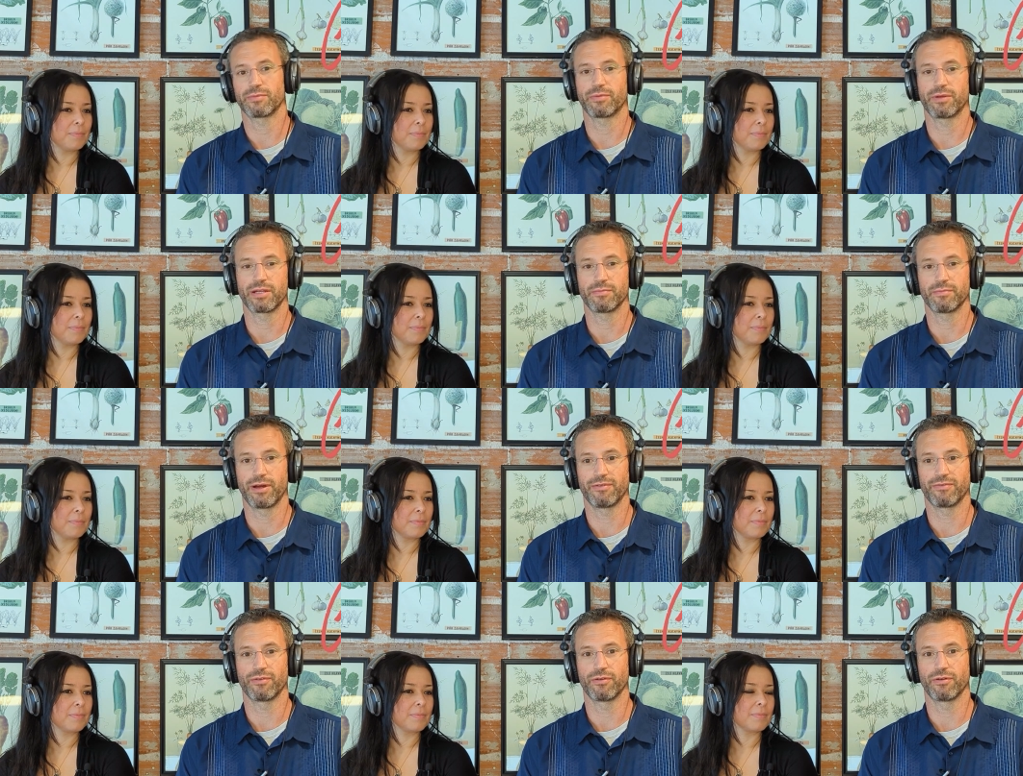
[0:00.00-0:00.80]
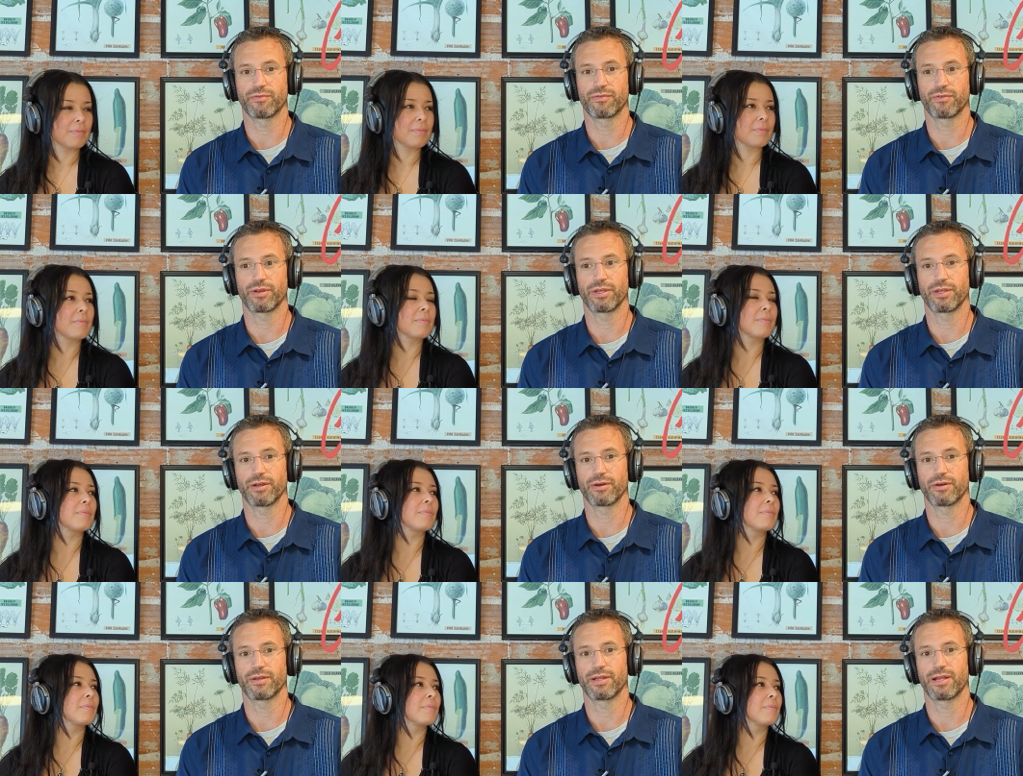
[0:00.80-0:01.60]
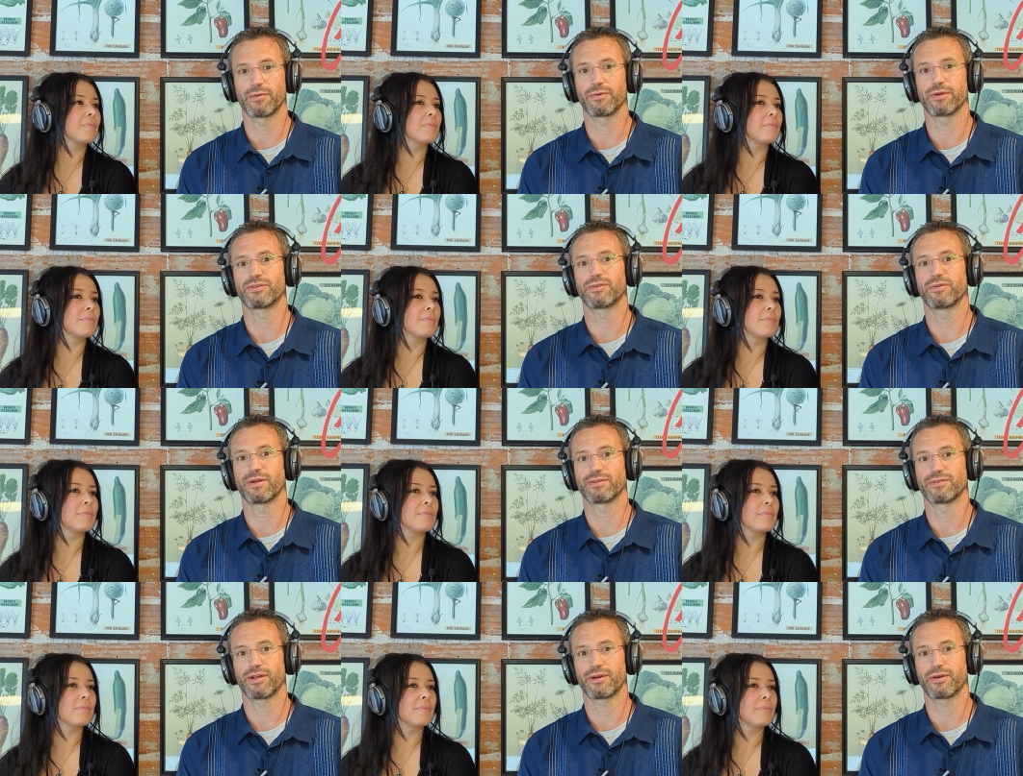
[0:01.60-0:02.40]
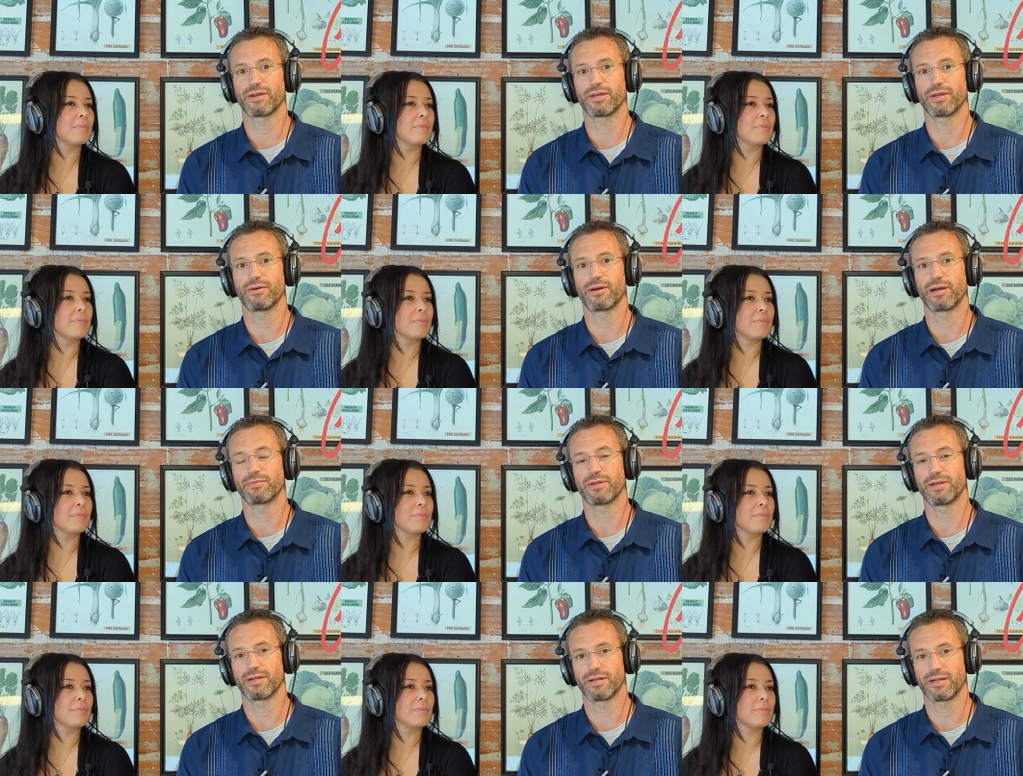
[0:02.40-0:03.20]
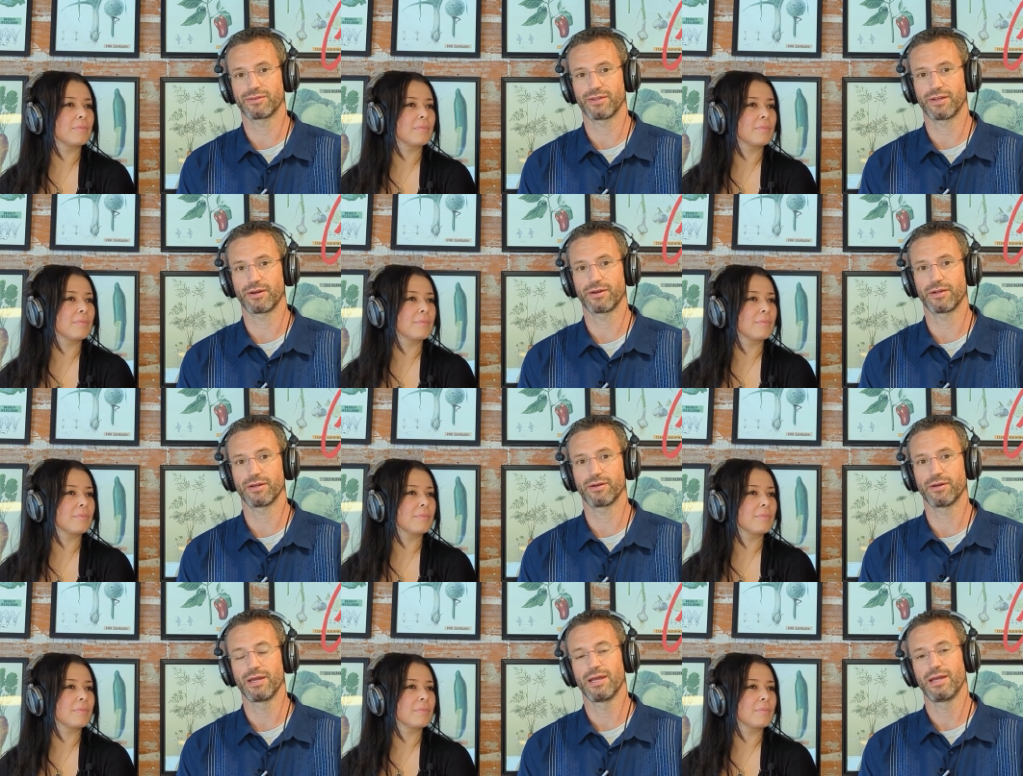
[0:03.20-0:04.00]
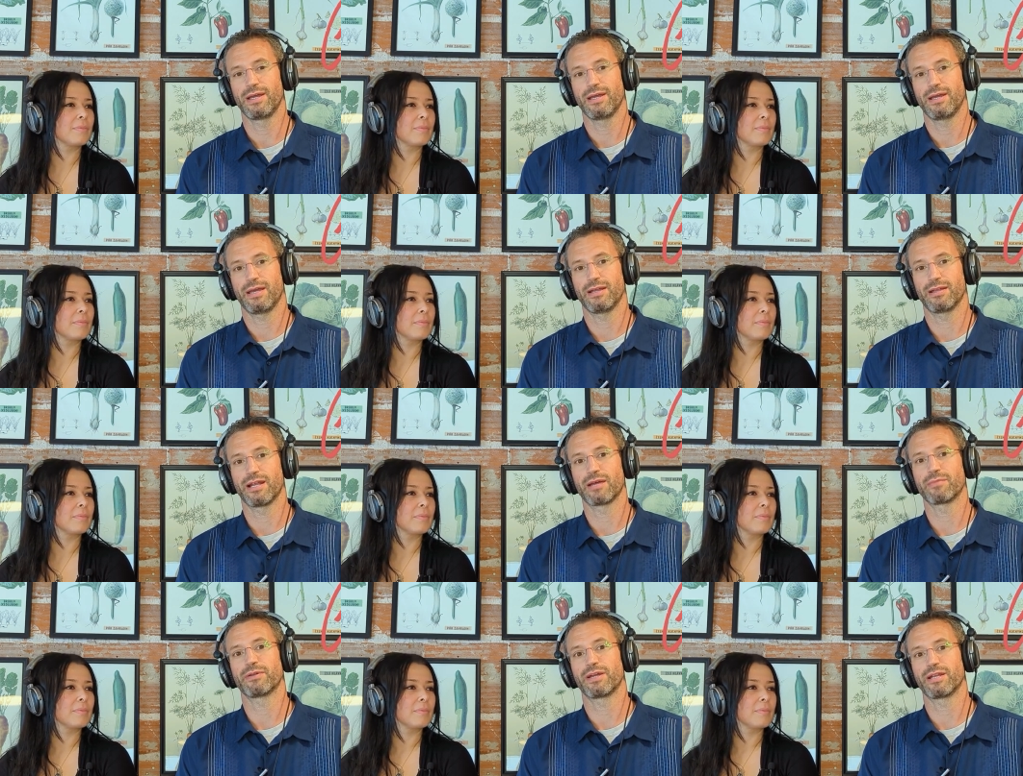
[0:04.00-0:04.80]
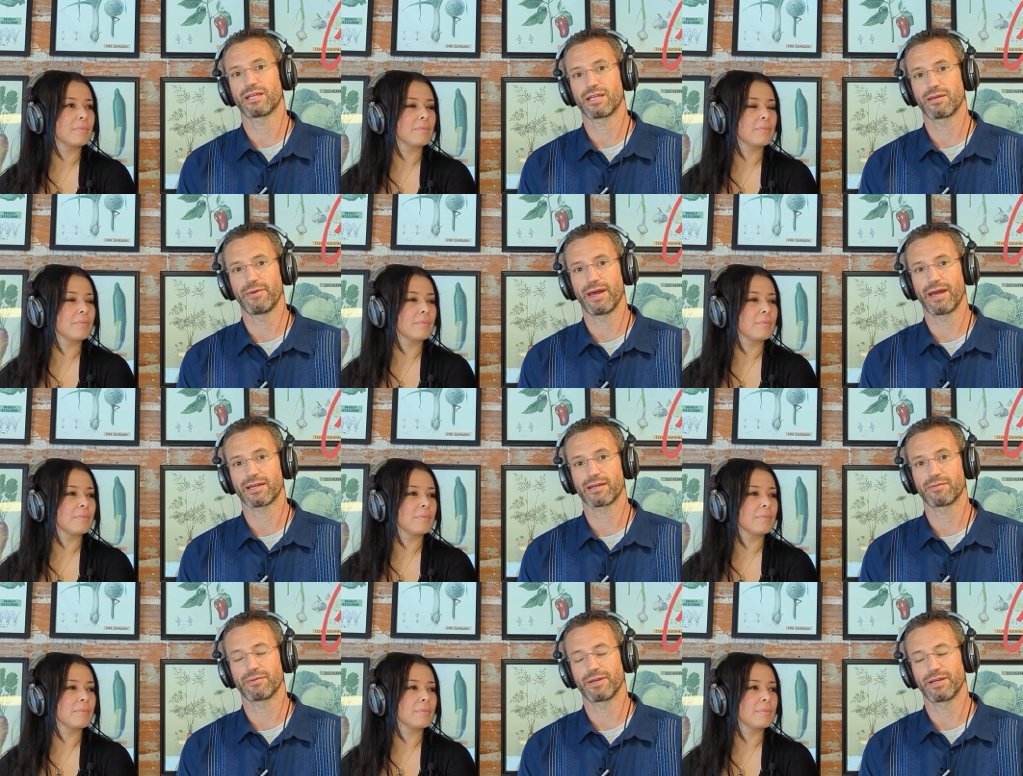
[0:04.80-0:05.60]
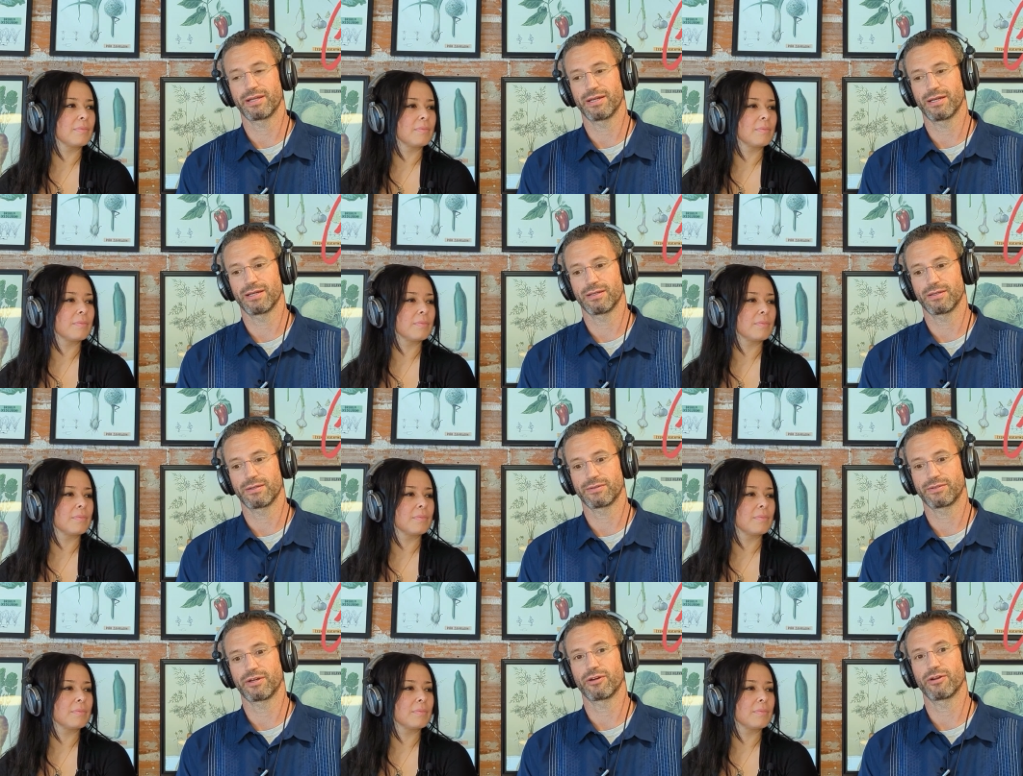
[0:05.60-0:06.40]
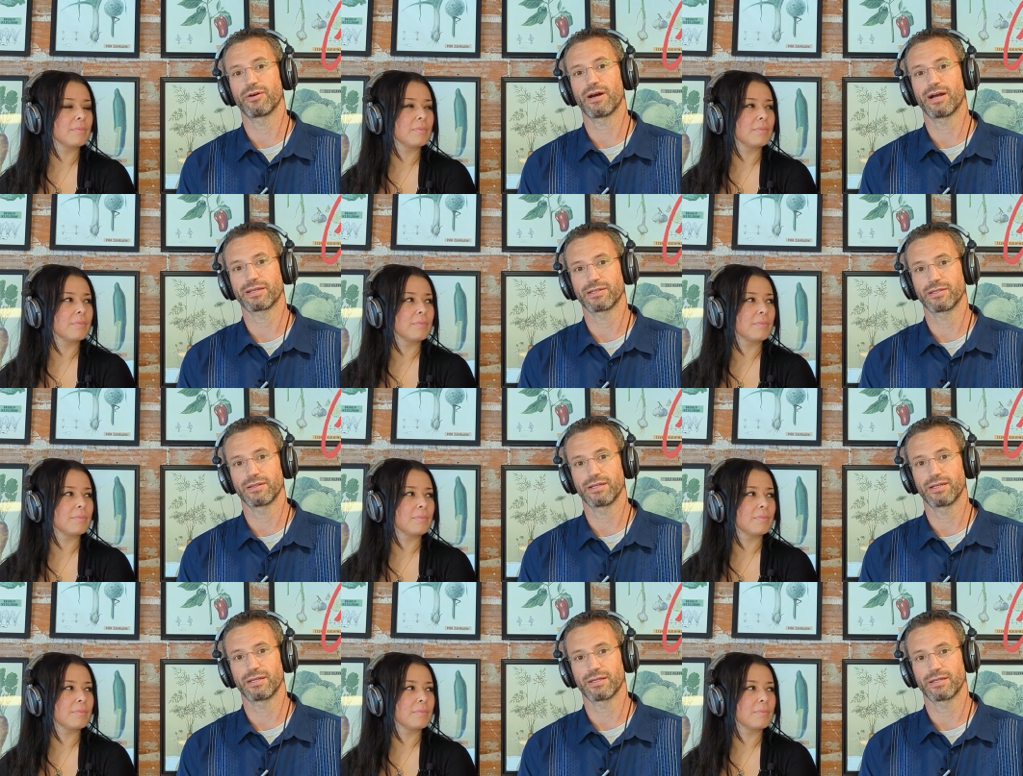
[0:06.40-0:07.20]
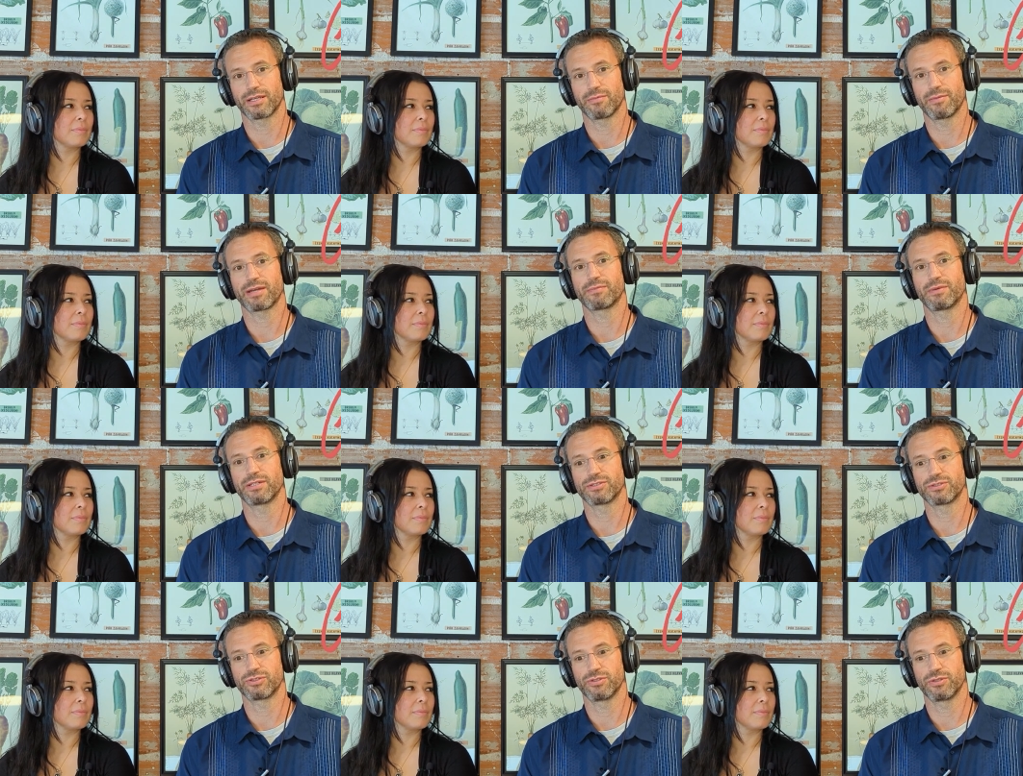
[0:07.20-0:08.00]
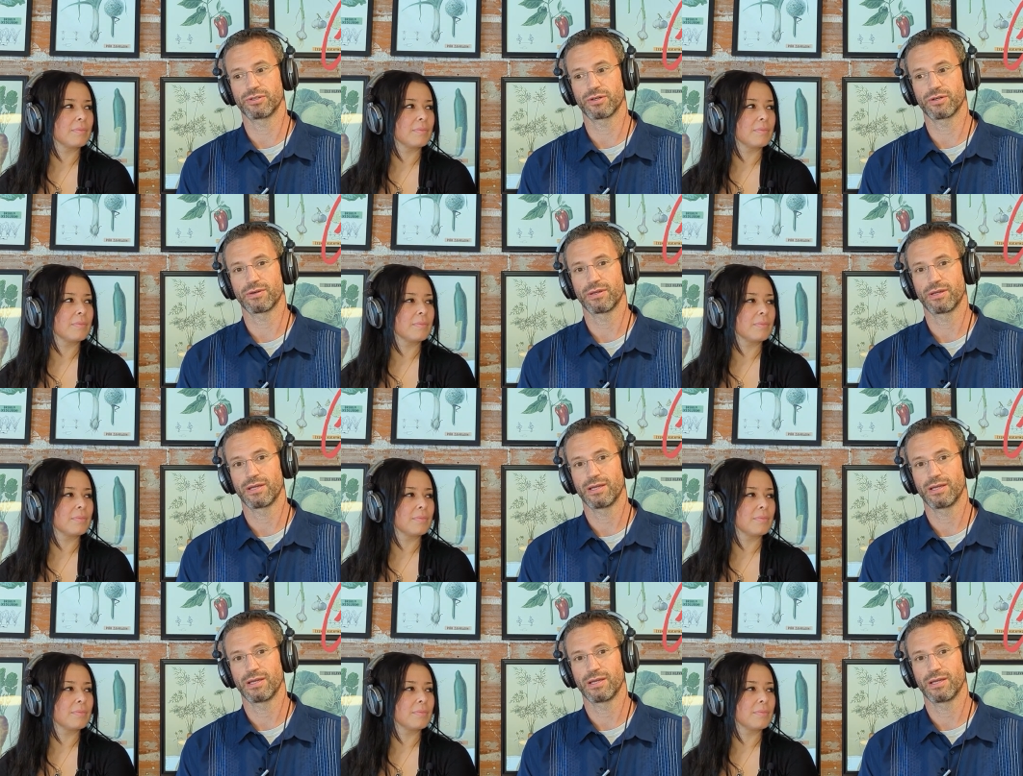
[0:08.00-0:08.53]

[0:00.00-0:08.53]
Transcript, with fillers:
Speaker 1: I played in Buffalo for a year, and then I went to Ontario. I played in Ontario, and then I played in Quebec. I played uh, Ontario Hockey League and Quebec Major Junior.